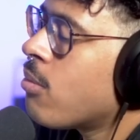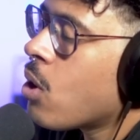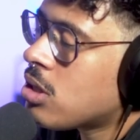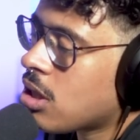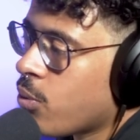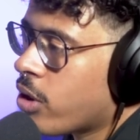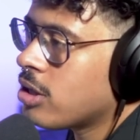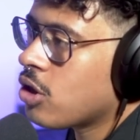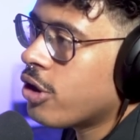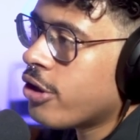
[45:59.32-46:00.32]
mostly
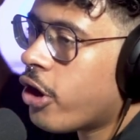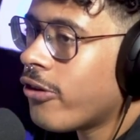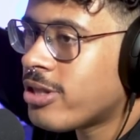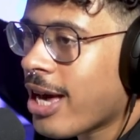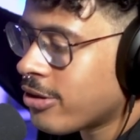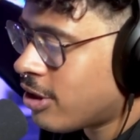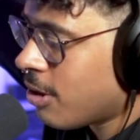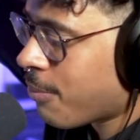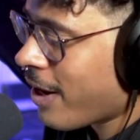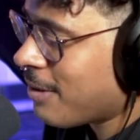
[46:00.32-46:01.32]
works on the nerve cells in
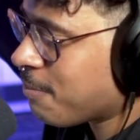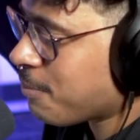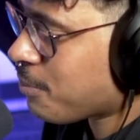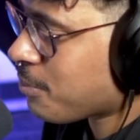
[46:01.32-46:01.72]
your brain.